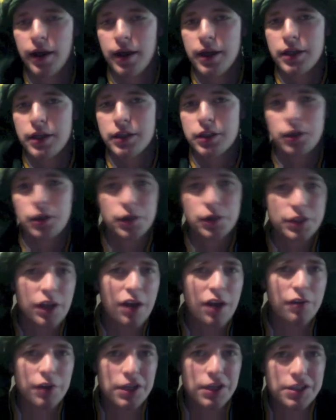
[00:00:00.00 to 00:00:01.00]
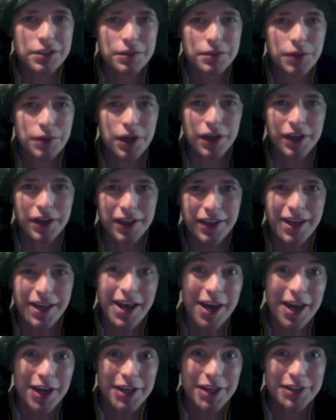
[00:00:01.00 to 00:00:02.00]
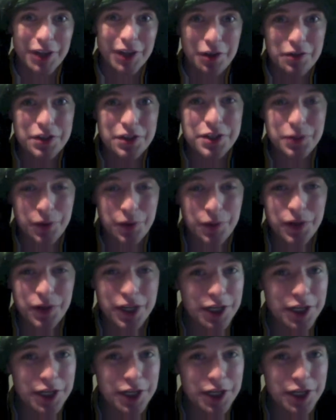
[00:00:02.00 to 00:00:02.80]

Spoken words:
So it's obvious. It's obvious what we need to